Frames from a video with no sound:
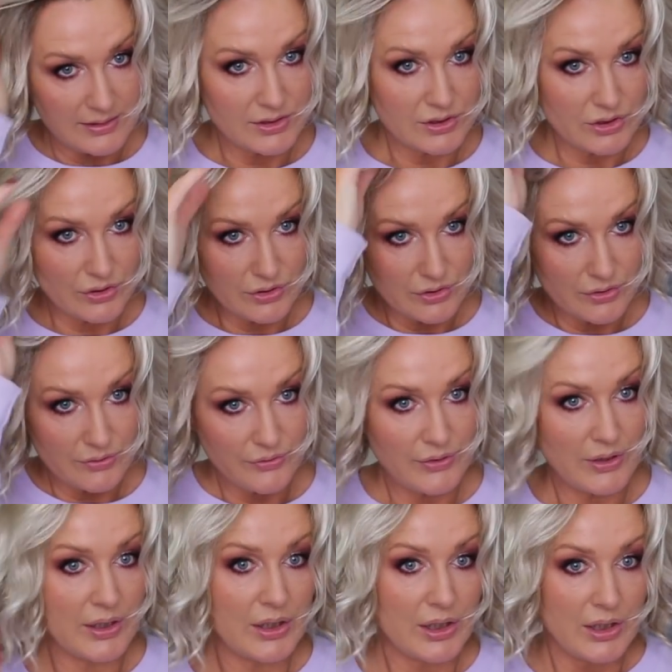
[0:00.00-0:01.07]
sort of
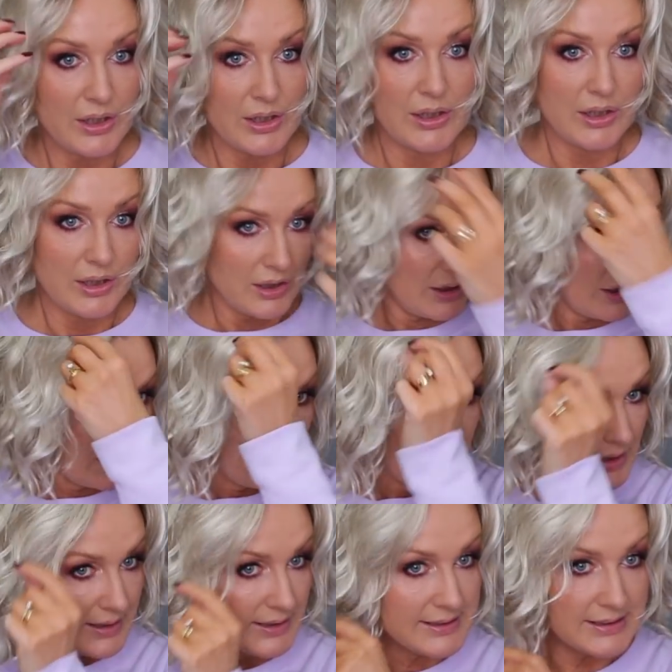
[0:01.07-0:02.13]

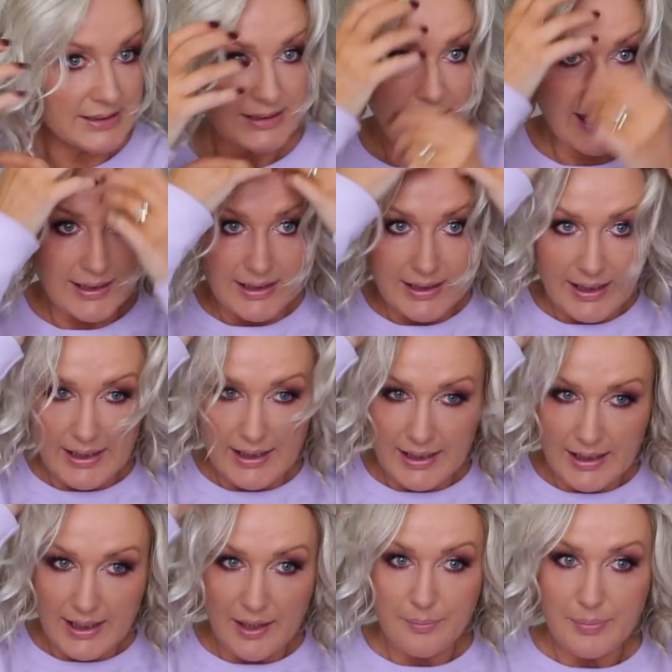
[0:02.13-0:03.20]
style it
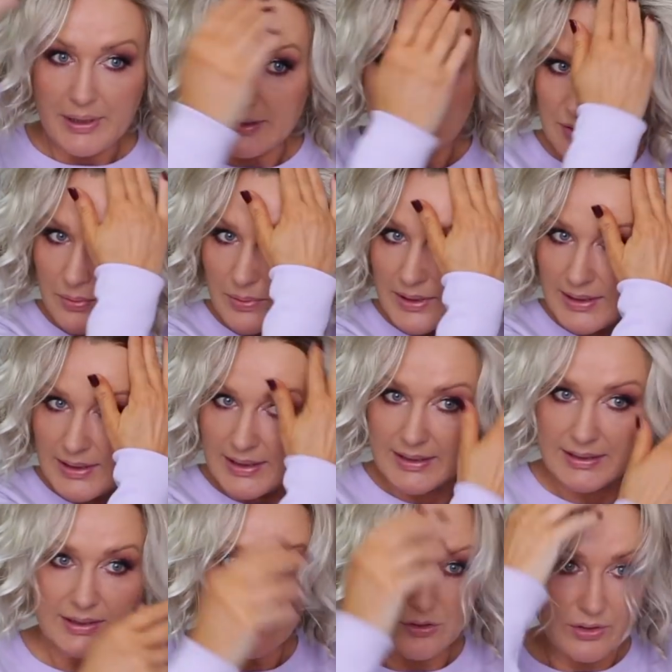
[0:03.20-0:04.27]
a bit with
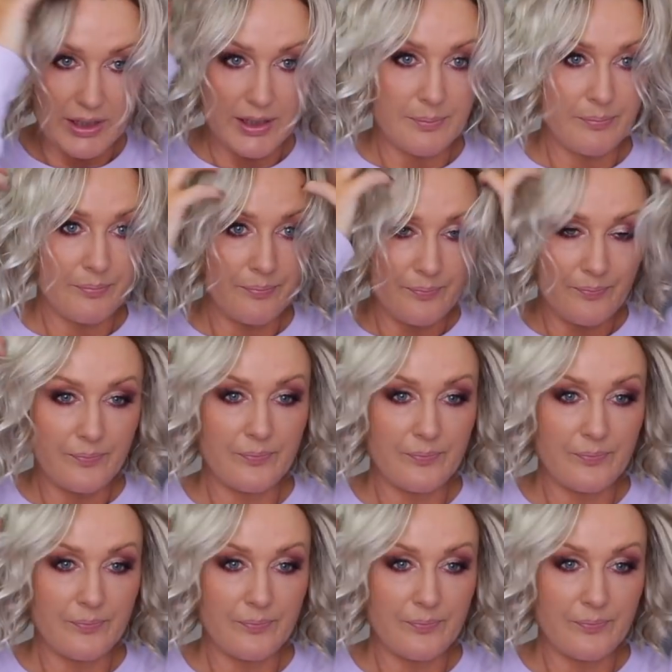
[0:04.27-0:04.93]
this cream.